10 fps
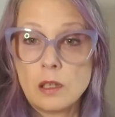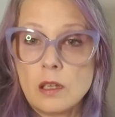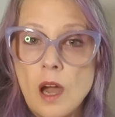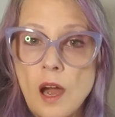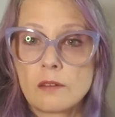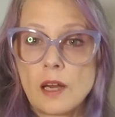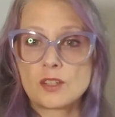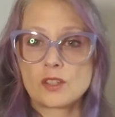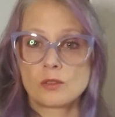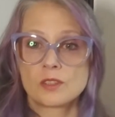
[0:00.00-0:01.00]
All
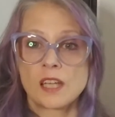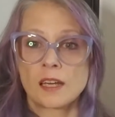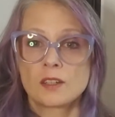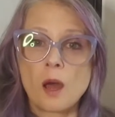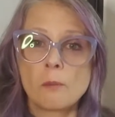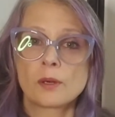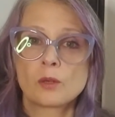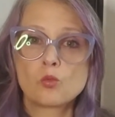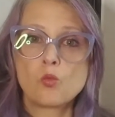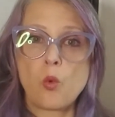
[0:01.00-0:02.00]
right, so deck number
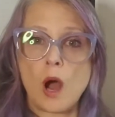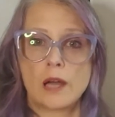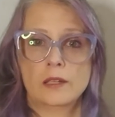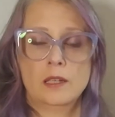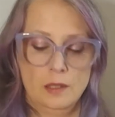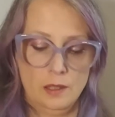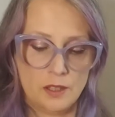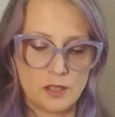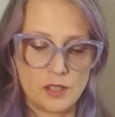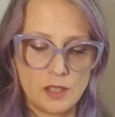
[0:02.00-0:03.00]
1.
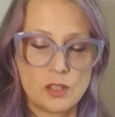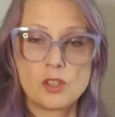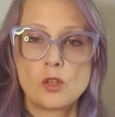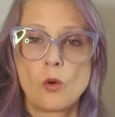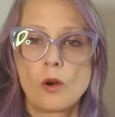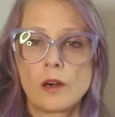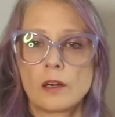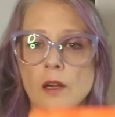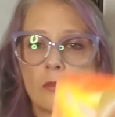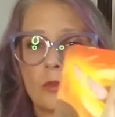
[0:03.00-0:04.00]
This is
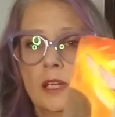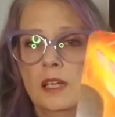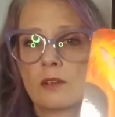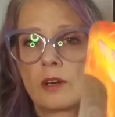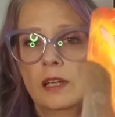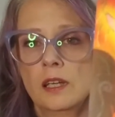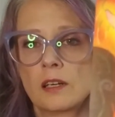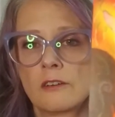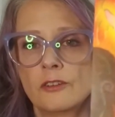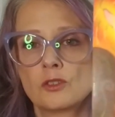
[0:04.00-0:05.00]
your reading right
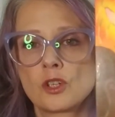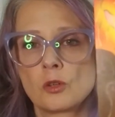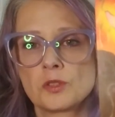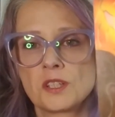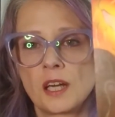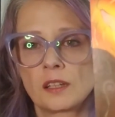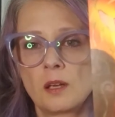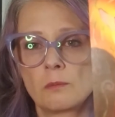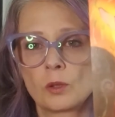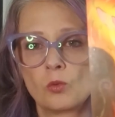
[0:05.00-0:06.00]
here if you chose deck
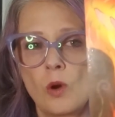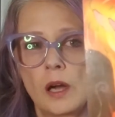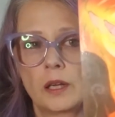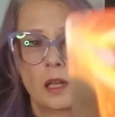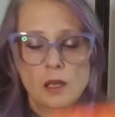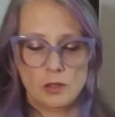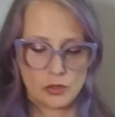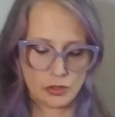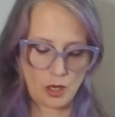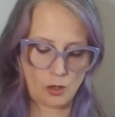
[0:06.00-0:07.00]
number 1.
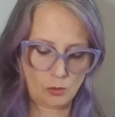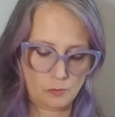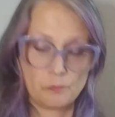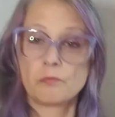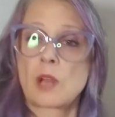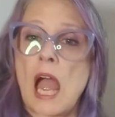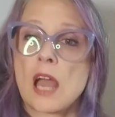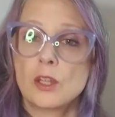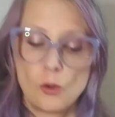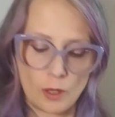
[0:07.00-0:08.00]
So
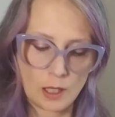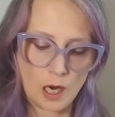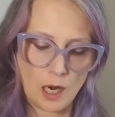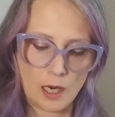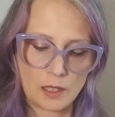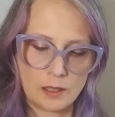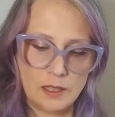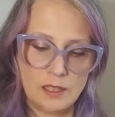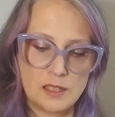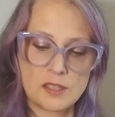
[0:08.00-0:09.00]
your card
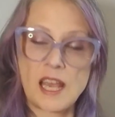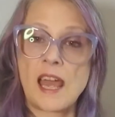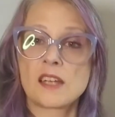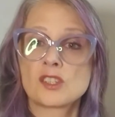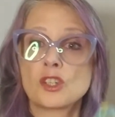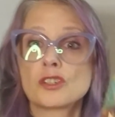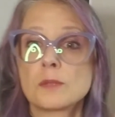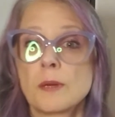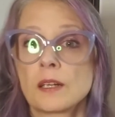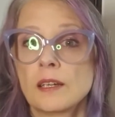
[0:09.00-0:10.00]
is Ask Your
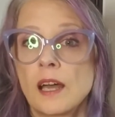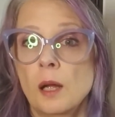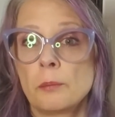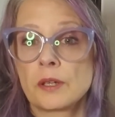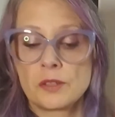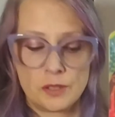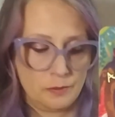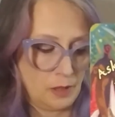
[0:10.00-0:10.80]
Spirit Helpers.